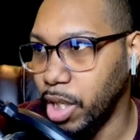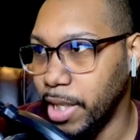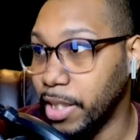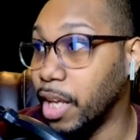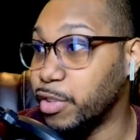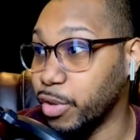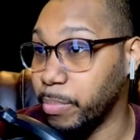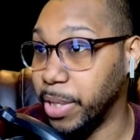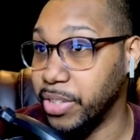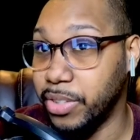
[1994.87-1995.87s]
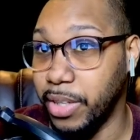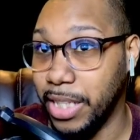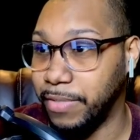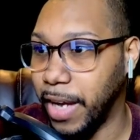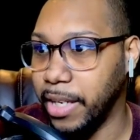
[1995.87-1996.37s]
It's a Lovestruck Beast. That's
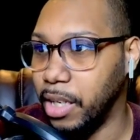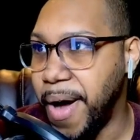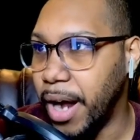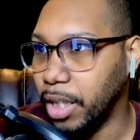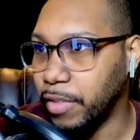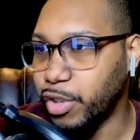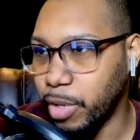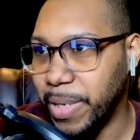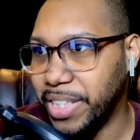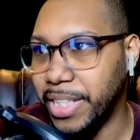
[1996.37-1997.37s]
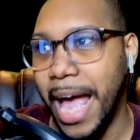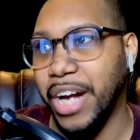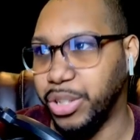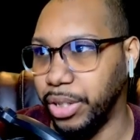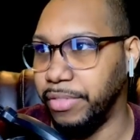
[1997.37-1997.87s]
fine. Lovestruck Beast is
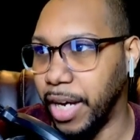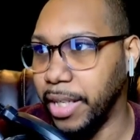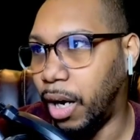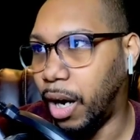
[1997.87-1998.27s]
actually fine.